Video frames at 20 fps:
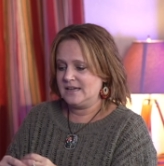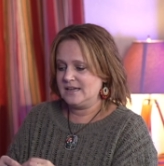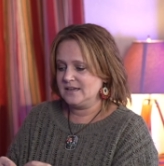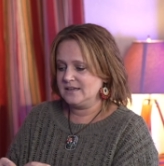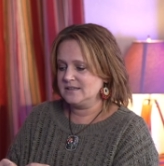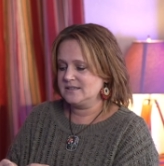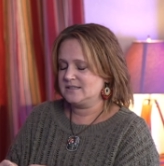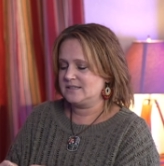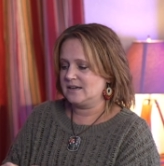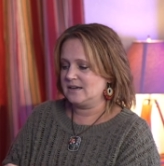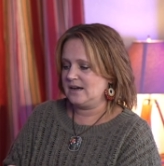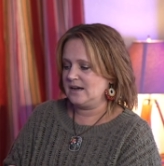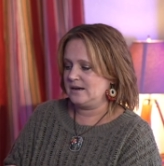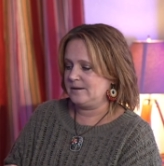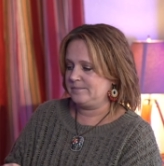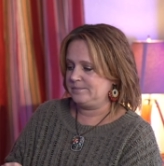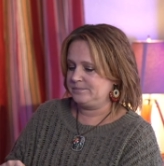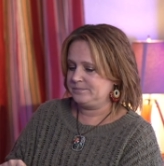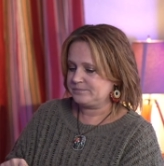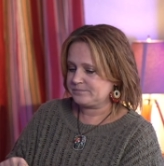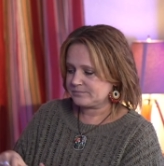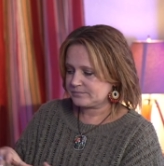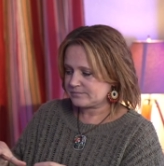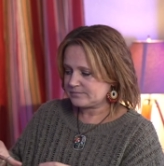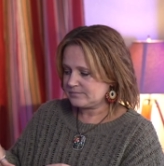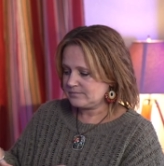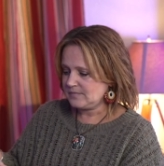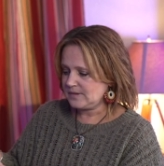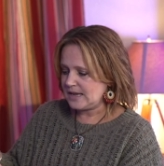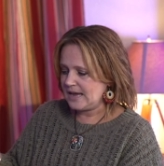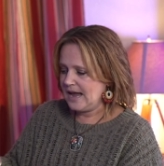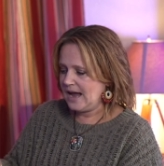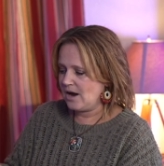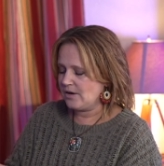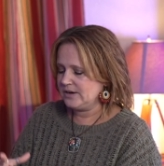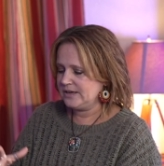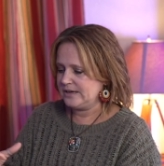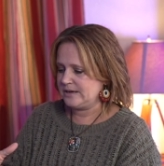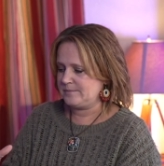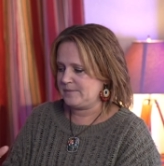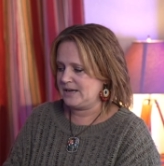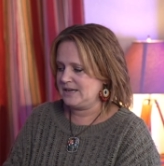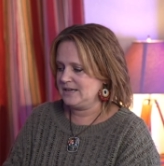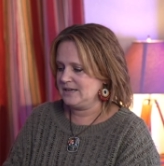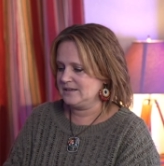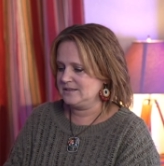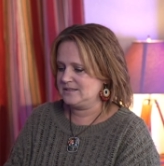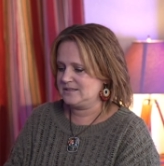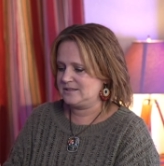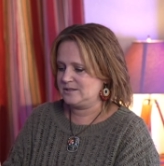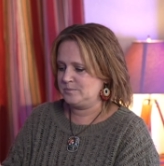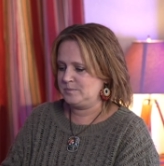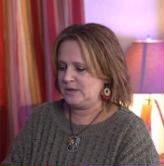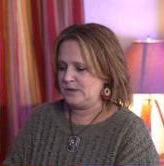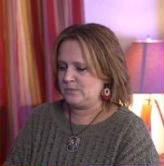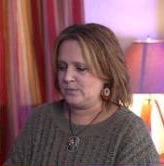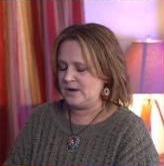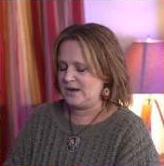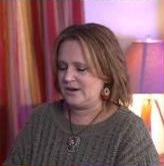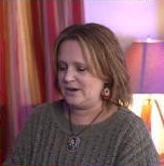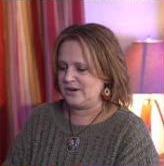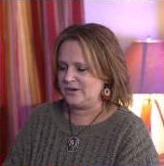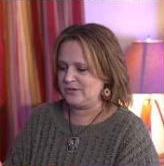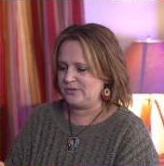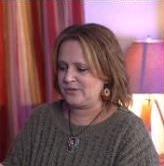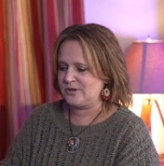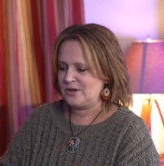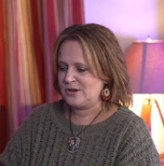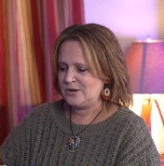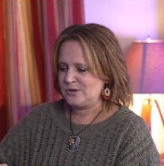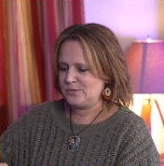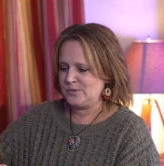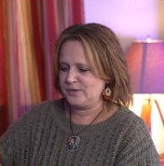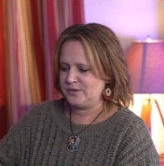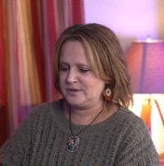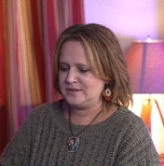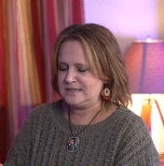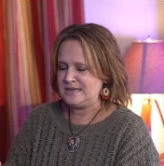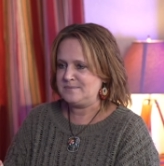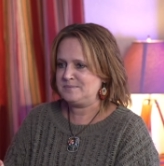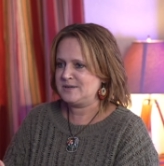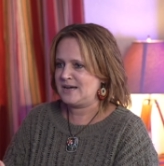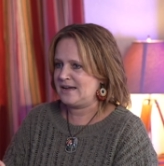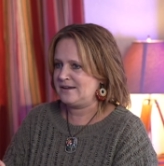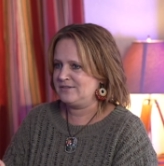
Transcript: is um, how to get my kids to be readers with a deep